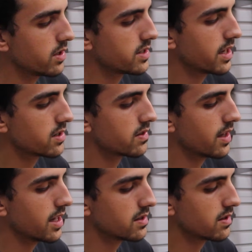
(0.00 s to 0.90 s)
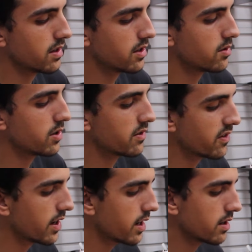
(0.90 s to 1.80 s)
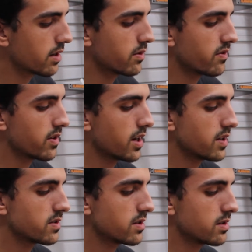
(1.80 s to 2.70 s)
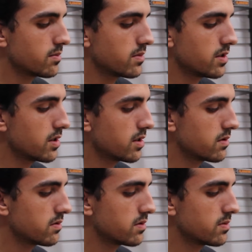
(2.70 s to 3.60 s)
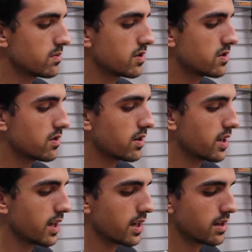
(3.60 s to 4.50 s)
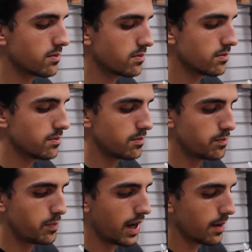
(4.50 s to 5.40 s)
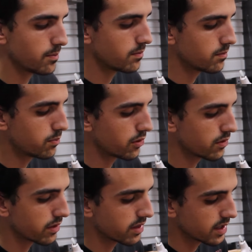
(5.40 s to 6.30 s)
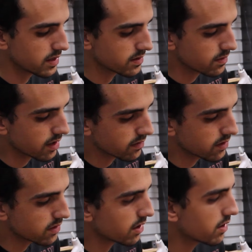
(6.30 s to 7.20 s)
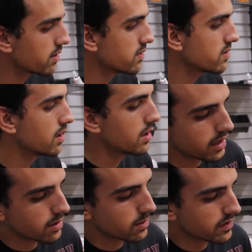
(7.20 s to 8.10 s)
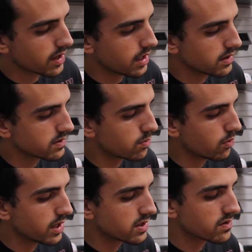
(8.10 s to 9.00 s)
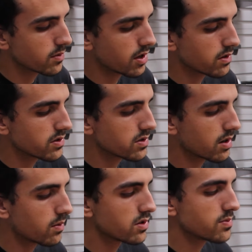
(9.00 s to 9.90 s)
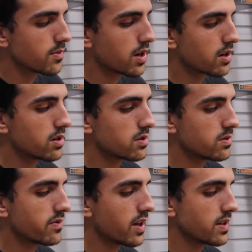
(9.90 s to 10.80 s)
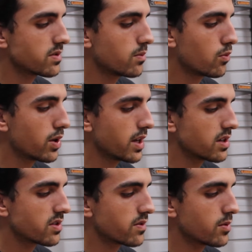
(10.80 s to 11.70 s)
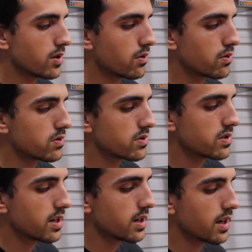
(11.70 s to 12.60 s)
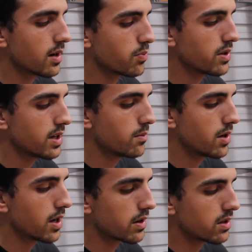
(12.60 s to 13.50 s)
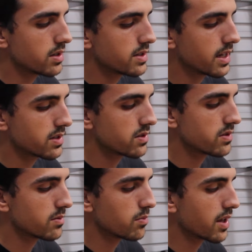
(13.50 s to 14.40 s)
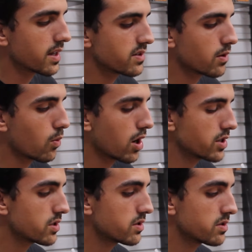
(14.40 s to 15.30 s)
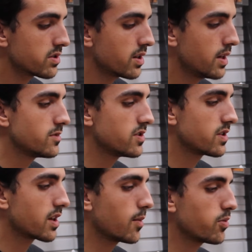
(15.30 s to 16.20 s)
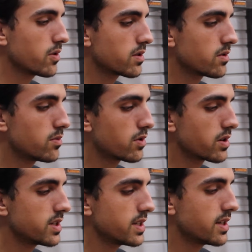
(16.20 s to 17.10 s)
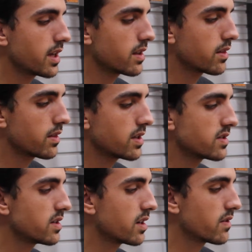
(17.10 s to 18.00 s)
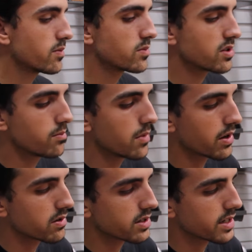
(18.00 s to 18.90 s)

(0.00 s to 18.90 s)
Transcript: We attached that to the humidifier, and we've got some, some soda can pop pull things, whatever you'd call those. Here we've got some wings from another Star Wars model. We've got some wings from an old airplane model attached to some plastic washers. Just a couple little more detail-y things here from some model